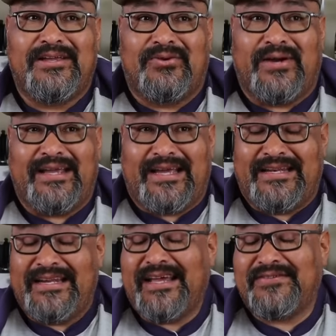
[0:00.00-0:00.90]
You know,
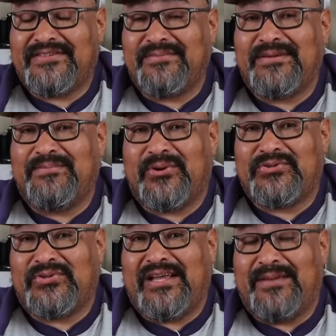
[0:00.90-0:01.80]
I did have something
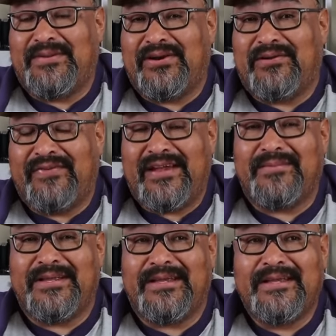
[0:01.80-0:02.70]
personal happen in our
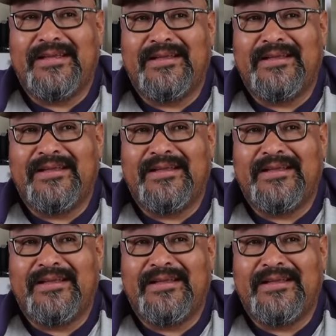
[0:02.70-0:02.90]
family.